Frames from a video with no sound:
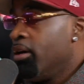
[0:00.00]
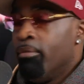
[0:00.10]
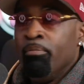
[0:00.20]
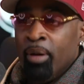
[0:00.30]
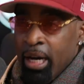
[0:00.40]

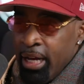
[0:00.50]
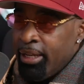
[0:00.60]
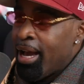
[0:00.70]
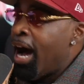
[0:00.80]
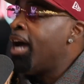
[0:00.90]

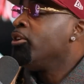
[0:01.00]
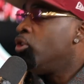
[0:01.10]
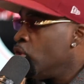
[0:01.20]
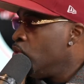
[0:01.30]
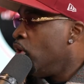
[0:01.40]
But I
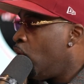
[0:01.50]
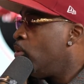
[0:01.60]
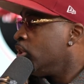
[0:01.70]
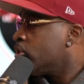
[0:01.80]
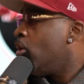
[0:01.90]
do know
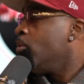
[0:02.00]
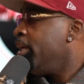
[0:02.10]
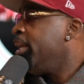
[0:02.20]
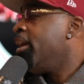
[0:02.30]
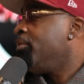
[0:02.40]
what's gonna
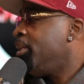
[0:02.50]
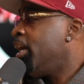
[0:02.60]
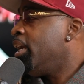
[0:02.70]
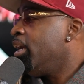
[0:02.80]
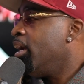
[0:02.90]
hit every
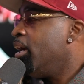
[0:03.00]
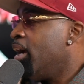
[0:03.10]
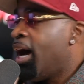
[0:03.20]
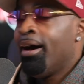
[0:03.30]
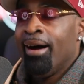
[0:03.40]
day.
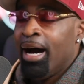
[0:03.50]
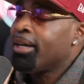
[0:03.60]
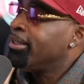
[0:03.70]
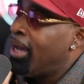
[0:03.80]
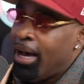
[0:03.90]
I
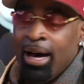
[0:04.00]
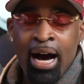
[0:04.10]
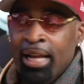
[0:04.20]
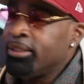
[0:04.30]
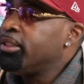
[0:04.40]

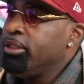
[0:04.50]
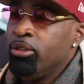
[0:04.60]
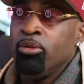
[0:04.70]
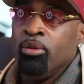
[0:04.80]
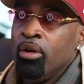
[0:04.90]
honestly do.